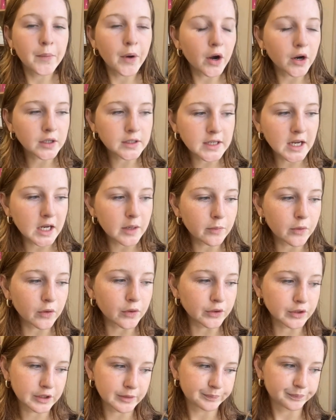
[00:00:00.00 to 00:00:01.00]
pong
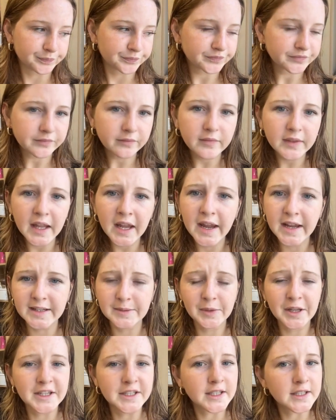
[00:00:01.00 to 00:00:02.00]
tables and
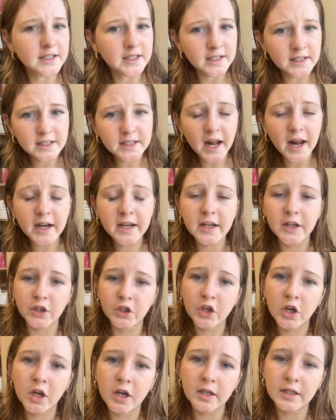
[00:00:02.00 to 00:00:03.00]
places to study and
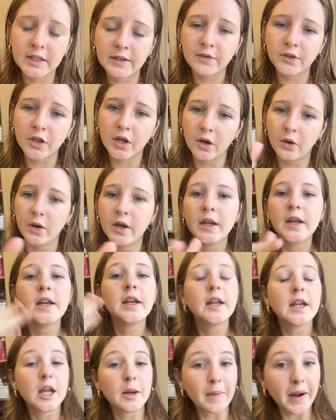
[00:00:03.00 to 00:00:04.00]
cook, even though
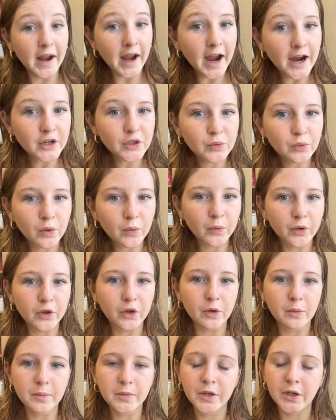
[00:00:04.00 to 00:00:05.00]
in my actual
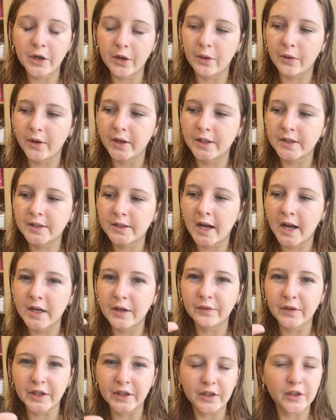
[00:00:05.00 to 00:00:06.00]
room, it's kind
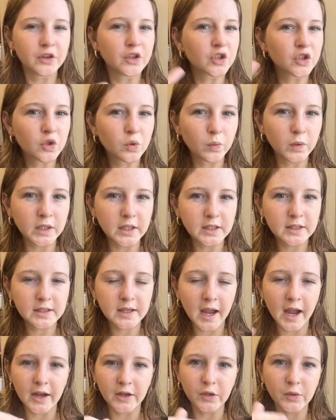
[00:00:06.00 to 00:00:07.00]
of like the suites
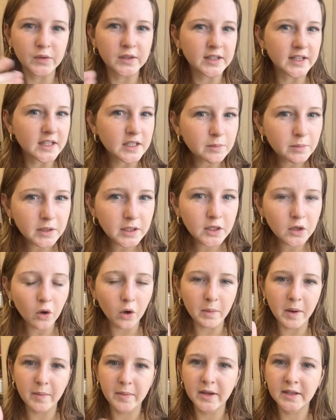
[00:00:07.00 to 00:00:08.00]
at UCSB or
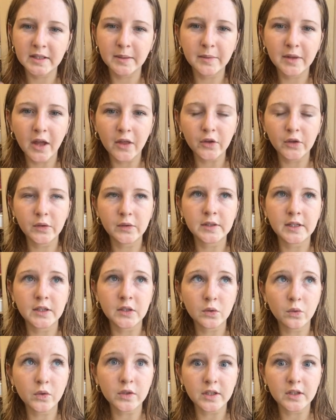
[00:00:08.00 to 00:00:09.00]
maybe at some of the other UC
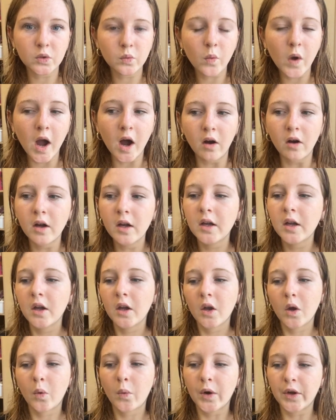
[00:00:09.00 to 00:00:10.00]
schools as well,
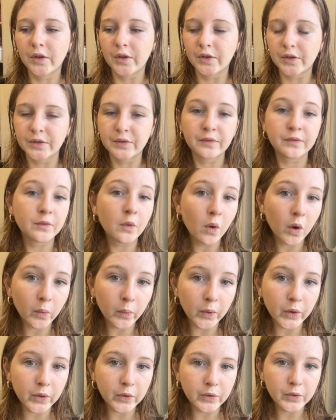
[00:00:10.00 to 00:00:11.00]
where there's 4
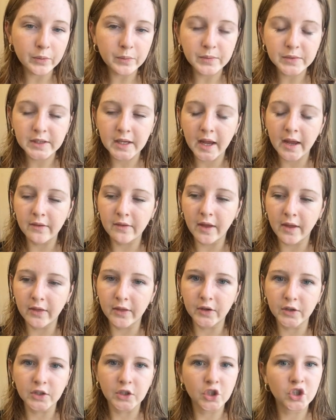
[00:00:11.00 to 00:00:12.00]
rooms and then
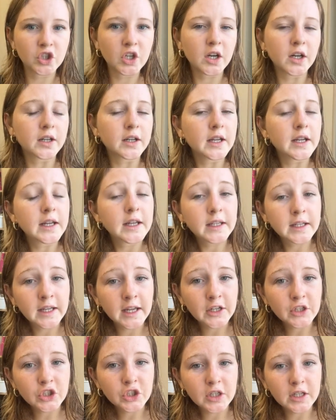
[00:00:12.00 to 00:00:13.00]
there's a shared
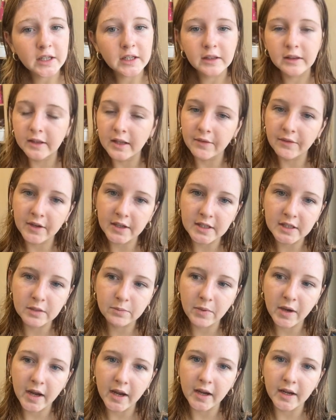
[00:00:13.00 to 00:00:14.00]
kitchen, living
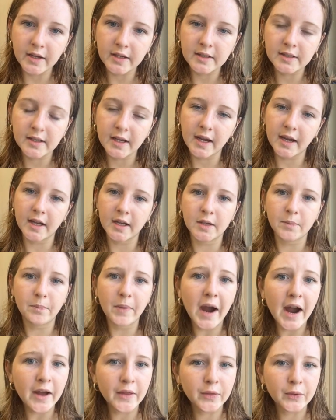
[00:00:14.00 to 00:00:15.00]
space, and
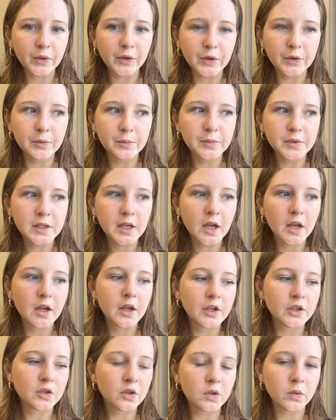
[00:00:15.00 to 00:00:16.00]
bathrooms.
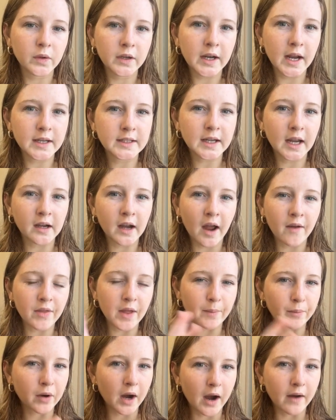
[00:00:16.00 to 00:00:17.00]
So it's really nice to kind of have
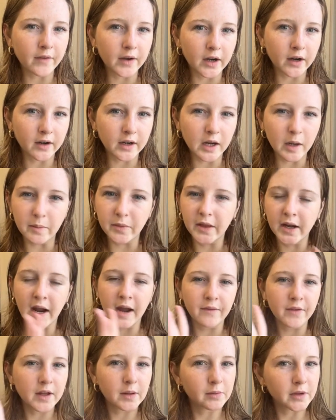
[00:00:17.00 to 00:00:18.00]
that private area, but then
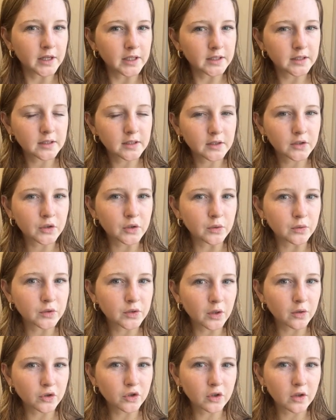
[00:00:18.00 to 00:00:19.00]
have that place to
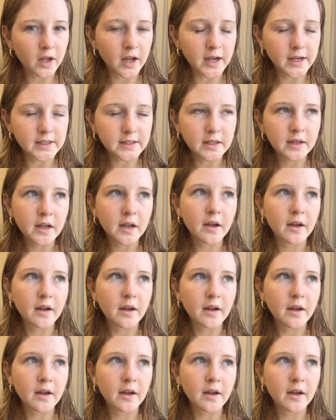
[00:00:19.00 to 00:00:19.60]
socialize.